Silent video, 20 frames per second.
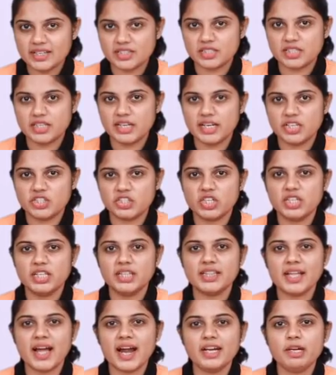
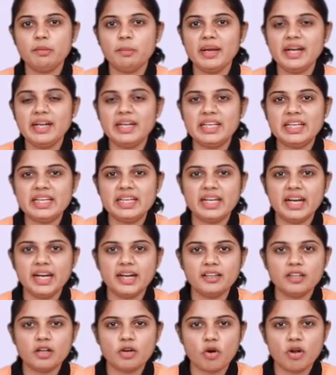destination that may
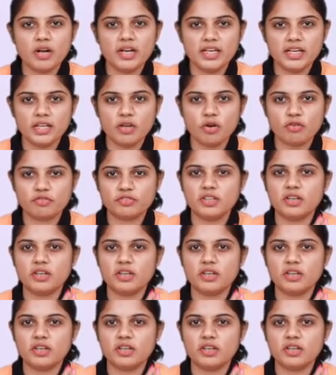degrade the quality of